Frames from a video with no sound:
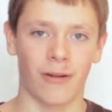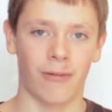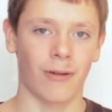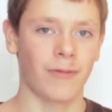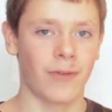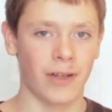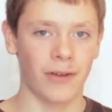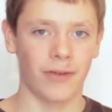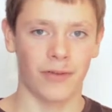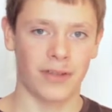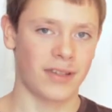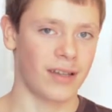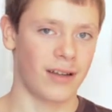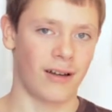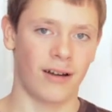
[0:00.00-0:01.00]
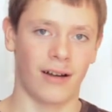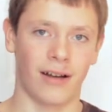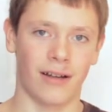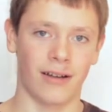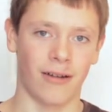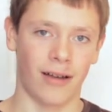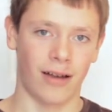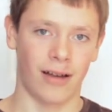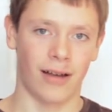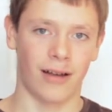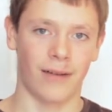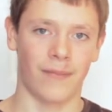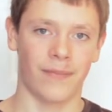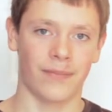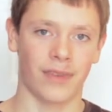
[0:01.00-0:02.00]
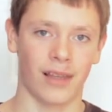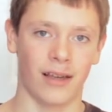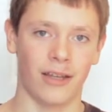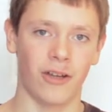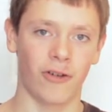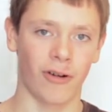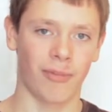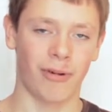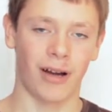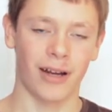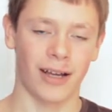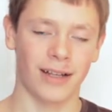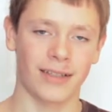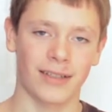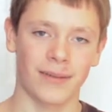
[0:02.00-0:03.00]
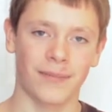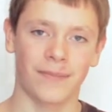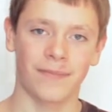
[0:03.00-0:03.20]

reviews on uh, Neewer products.